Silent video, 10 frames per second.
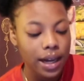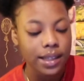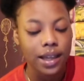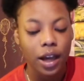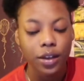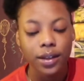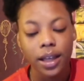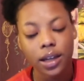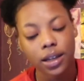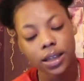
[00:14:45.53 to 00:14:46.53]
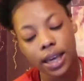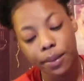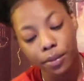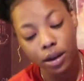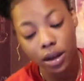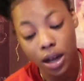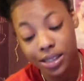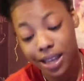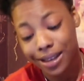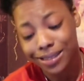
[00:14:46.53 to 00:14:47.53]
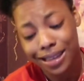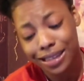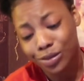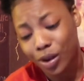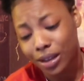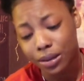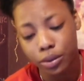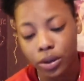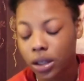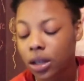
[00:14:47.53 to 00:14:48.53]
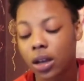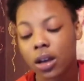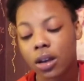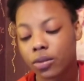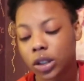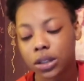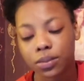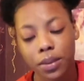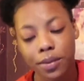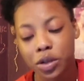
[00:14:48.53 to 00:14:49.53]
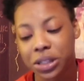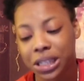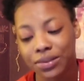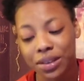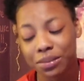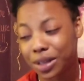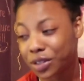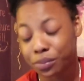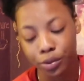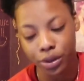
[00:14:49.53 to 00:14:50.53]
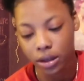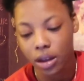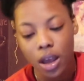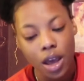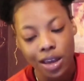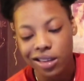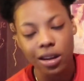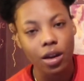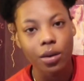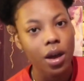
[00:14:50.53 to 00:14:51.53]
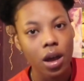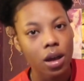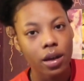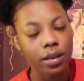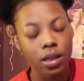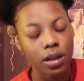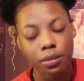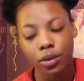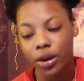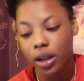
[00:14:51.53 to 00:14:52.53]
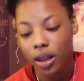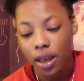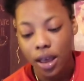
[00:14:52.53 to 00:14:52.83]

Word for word: that it's calculator, camera, contact, settings, wallet, boring, voice memos, T V, boring, you know, boring.